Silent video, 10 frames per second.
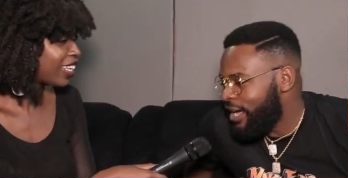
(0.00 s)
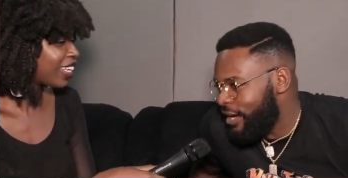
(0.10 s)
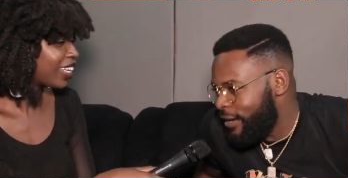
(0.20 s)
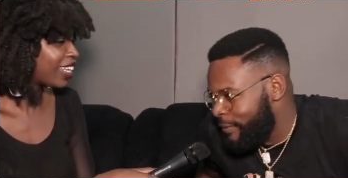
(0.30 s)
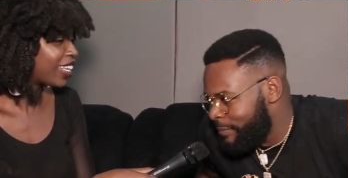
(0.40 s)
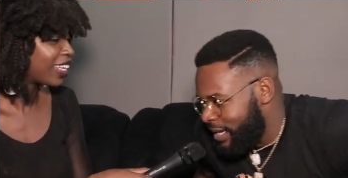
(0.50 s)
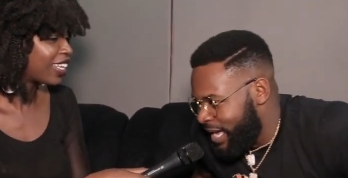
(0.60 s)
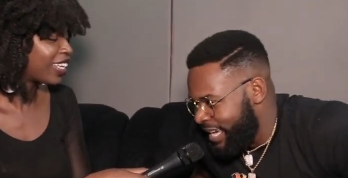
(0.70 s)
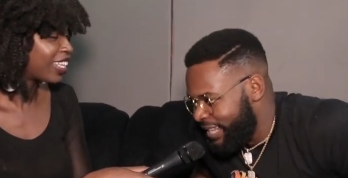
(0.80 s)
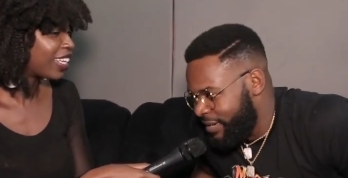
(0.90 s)

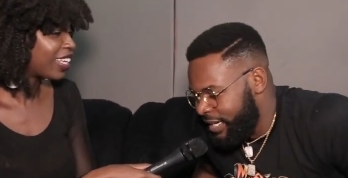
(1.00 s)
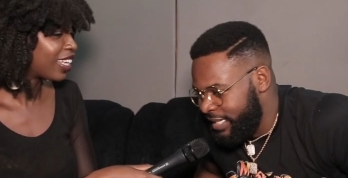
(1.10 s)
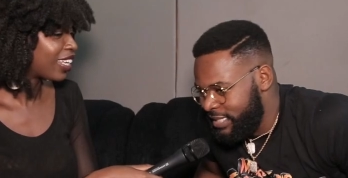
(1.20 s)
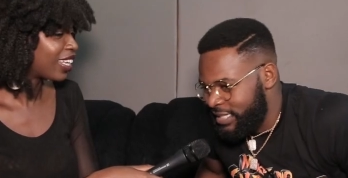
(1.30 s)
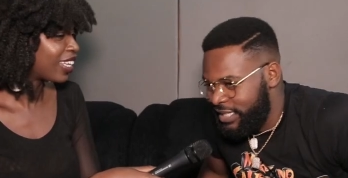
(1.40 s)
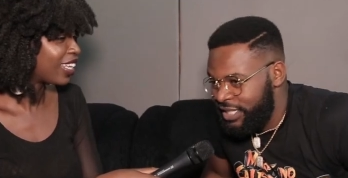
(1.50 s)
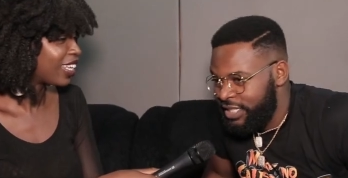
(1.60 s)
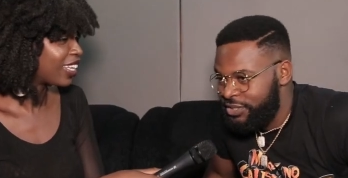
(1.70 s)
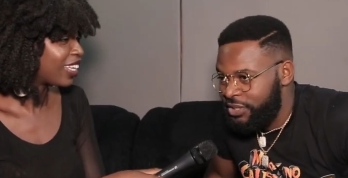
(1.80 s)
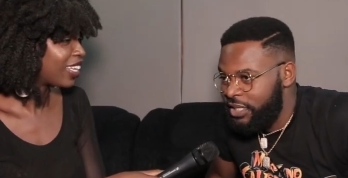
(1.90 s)
Speaker 1: I never learned.
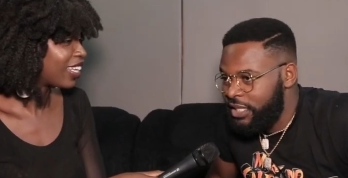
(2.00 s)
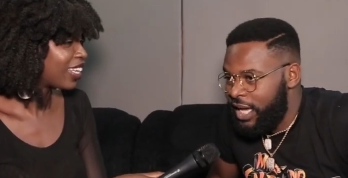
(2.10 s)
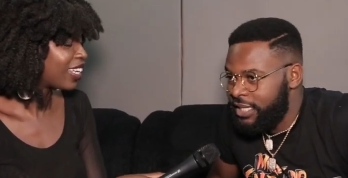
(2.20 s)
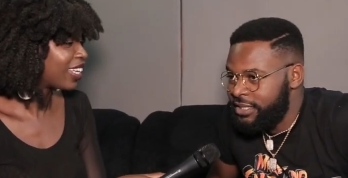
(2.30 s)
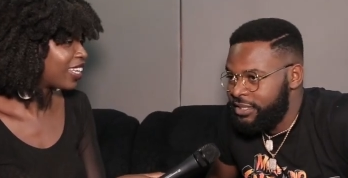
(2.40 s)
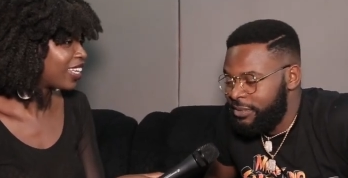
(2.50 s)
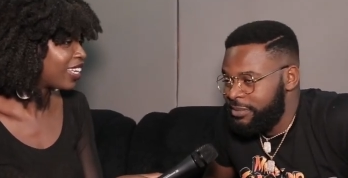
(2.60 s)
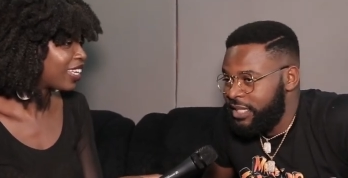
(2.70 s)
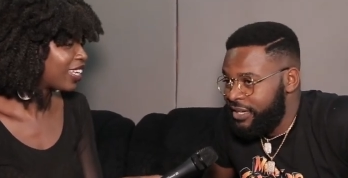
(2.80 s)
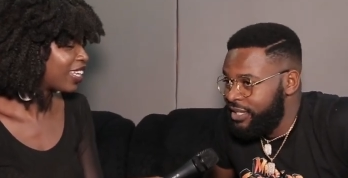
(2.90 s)
It's really, as in, it's
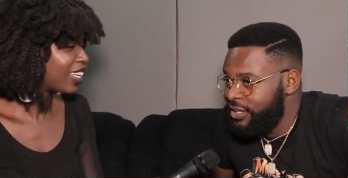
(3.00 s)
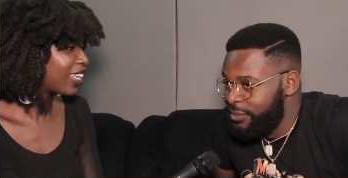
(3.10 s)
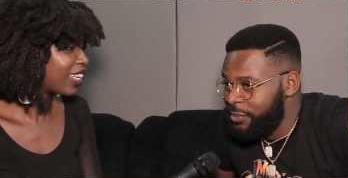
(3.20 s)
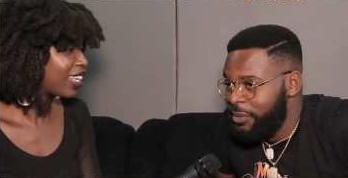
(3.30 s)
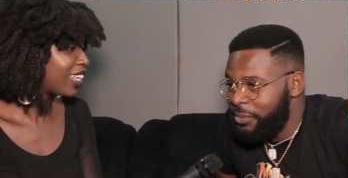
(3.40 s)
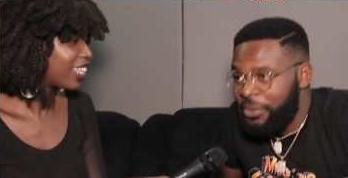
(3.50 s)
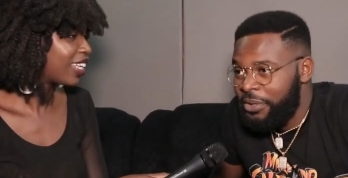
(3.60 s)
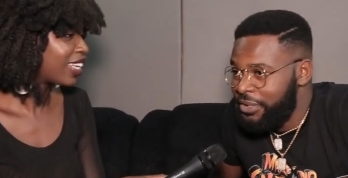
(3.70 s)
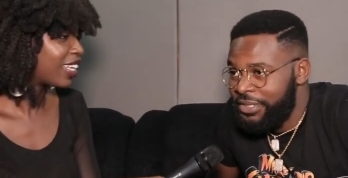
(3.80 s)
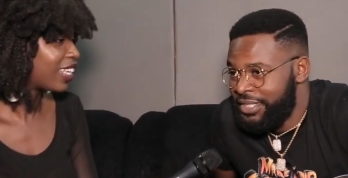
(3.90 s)
something that really hurt me. But
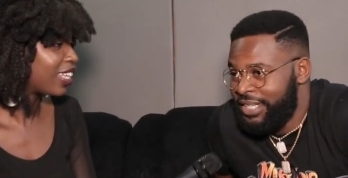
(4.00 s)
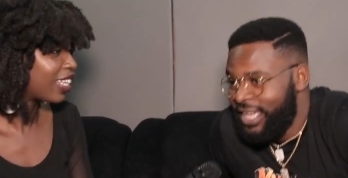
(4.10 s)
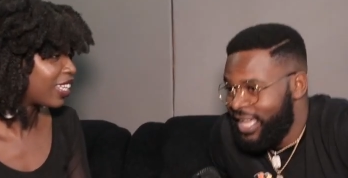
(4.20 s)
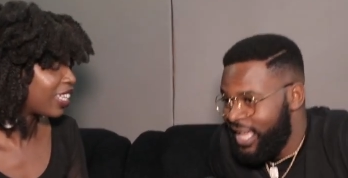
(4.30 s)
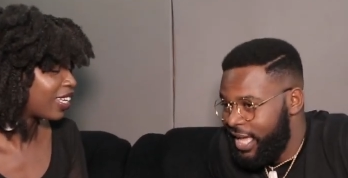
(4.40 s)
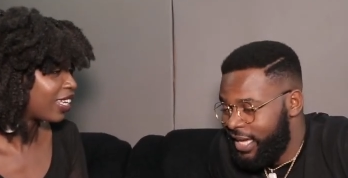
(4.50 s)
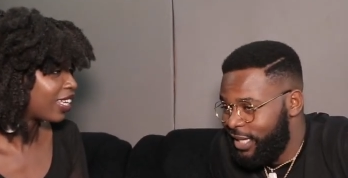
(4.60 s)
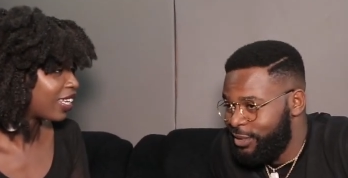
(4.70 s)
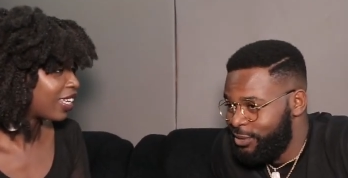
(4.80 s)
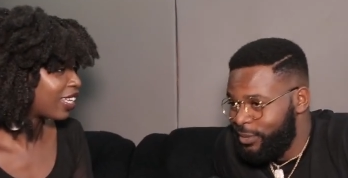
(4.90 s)
I
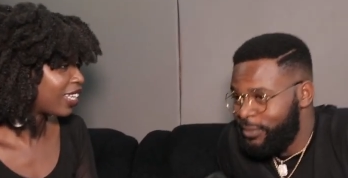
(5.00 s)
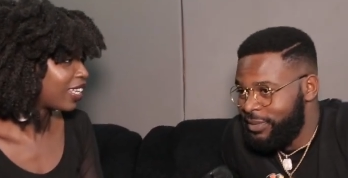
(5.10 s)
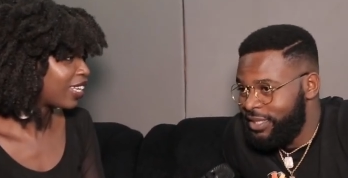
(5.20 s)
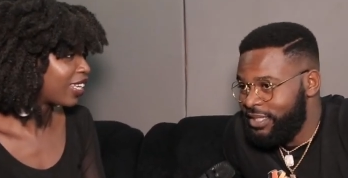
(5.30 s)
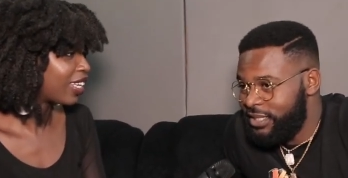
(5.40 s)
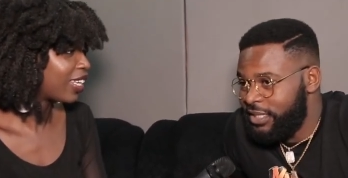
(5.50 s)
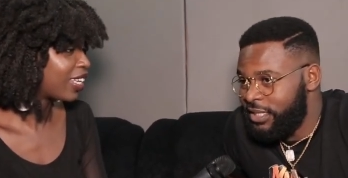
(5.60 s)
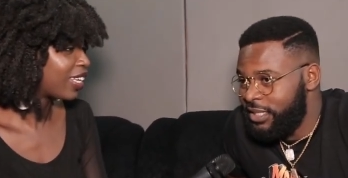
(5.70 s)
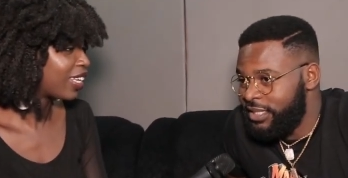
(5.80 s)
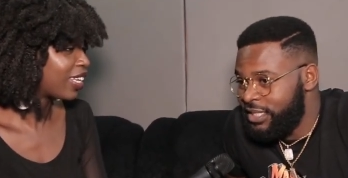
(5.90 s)
cannot swim. It's
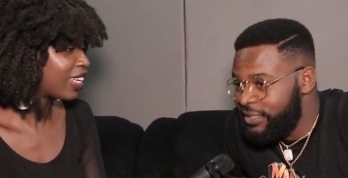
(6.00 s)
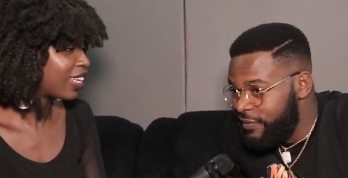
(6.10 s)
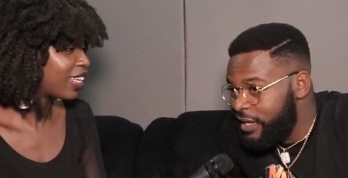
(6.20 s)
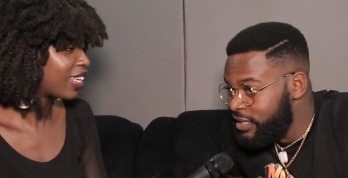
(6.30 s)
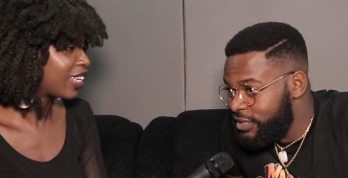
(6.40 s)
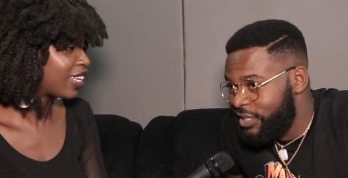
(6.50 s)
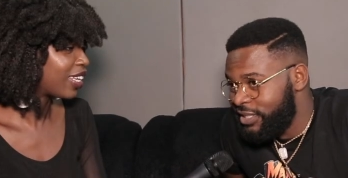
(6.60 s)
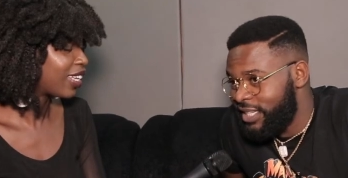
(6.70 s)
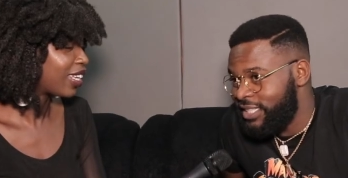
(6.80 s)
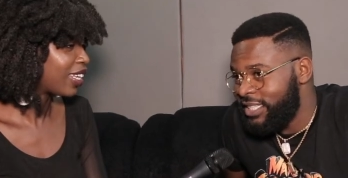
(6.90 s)
a very serious
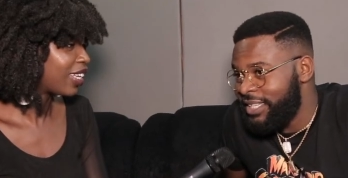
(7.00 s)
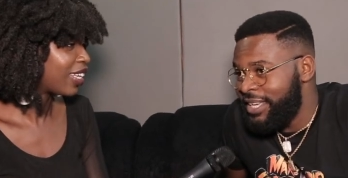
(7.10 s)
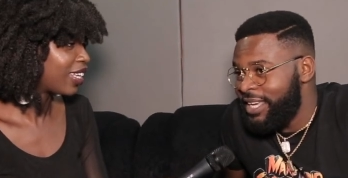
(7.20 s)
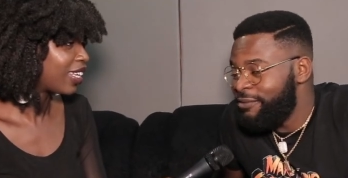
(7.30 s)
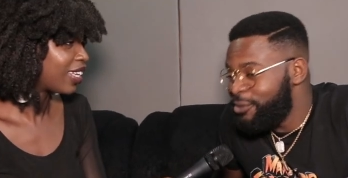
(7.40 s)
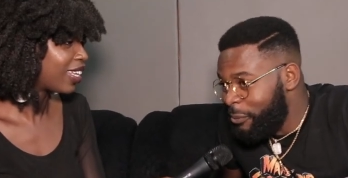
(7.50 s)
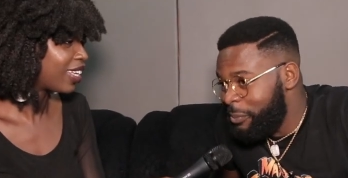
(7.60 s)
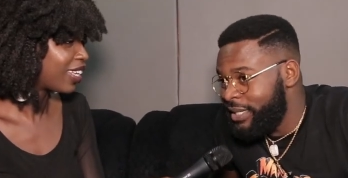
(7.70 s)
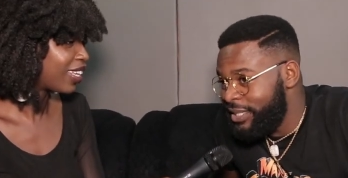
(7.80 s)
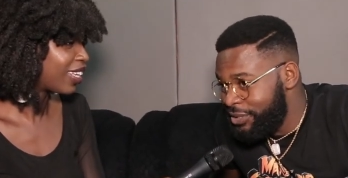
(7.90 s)
case. If you drop
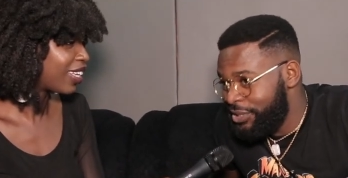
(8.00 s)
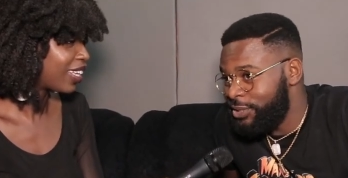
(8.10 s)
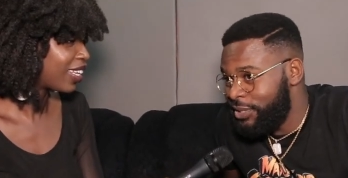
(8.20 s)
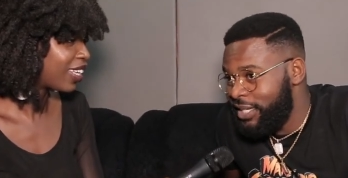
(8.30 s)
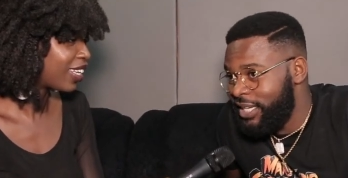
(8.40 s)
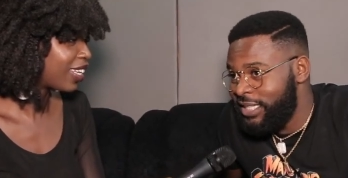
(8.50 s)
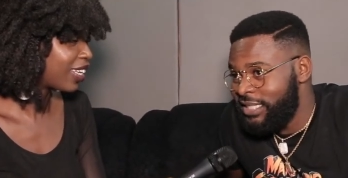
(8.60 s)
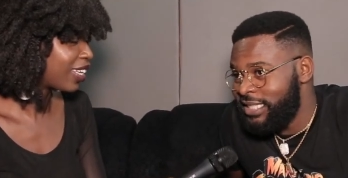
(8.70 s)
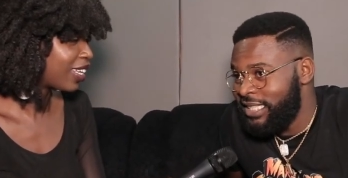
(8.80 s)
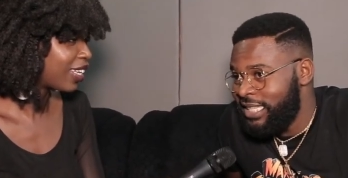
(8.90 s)
me in the ocean today,
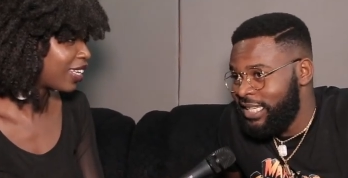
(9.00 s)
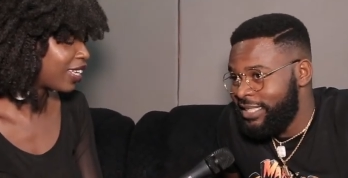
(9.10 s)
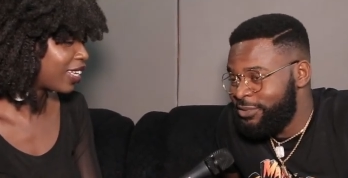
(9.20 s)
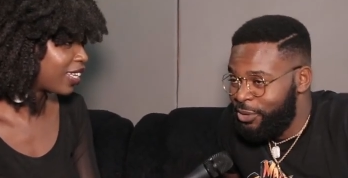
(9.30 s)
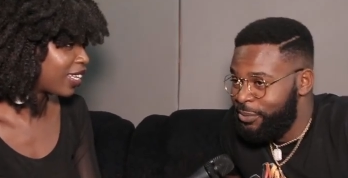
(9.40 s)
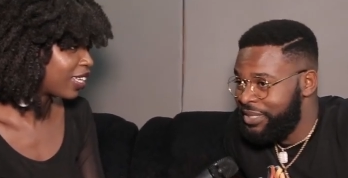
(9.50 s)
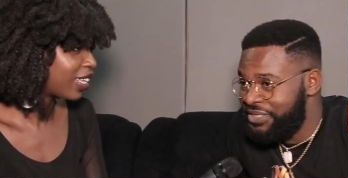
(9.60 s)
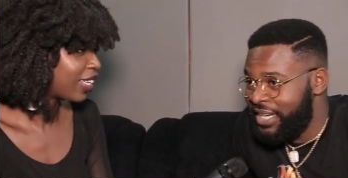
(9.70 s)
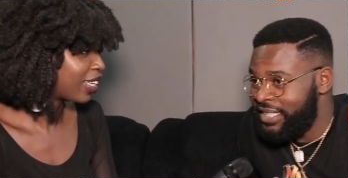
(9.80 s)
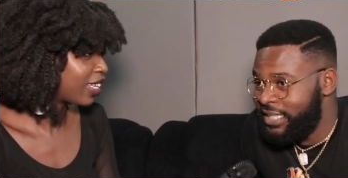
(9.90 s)
it's going to be a
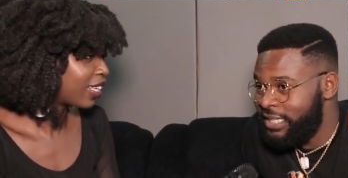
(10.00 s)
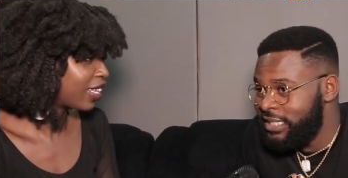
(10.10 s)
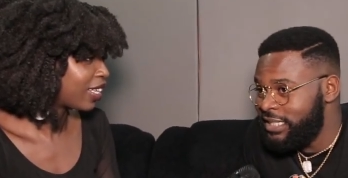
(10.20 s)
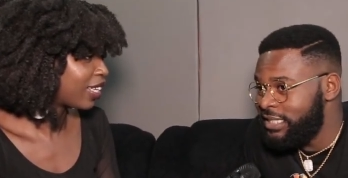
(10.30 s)
tragedy.